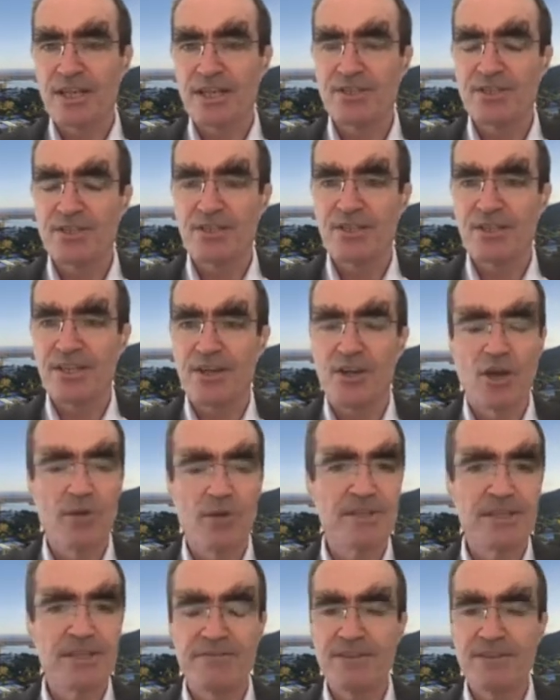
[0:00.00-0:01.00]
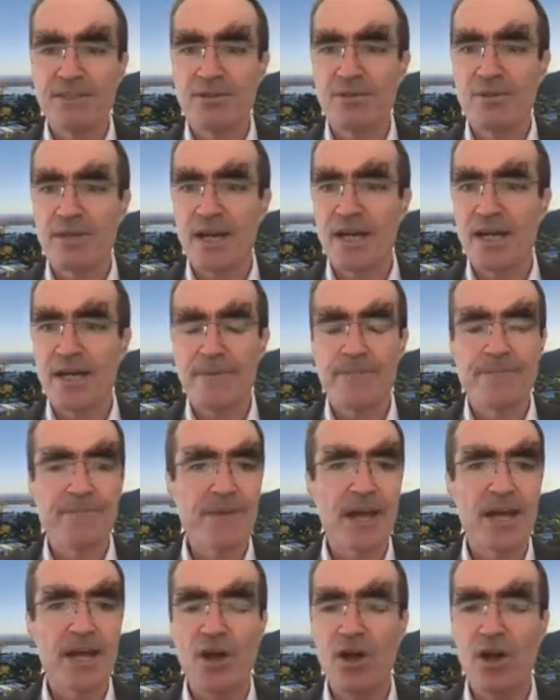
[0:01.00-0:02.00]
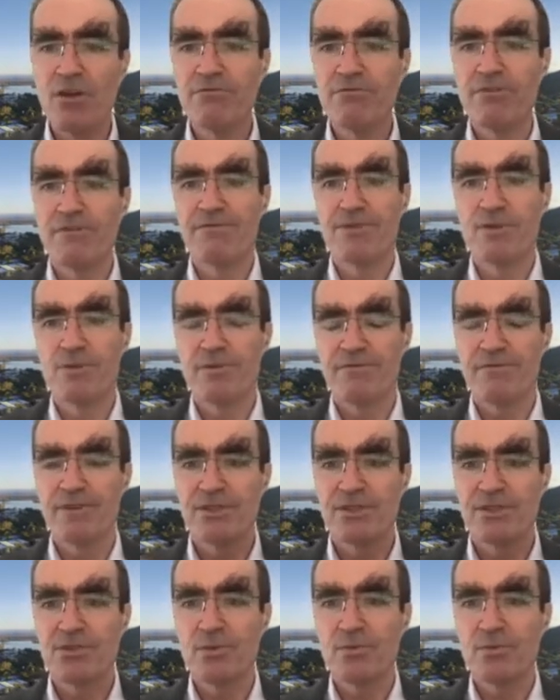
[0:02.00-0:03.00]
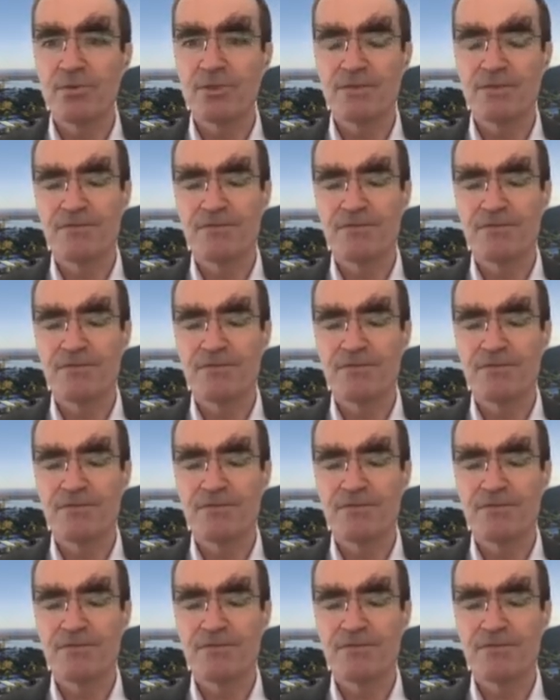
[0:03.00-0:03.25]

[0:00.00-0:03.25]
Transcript: and just, I hope, given you an overview of the sorts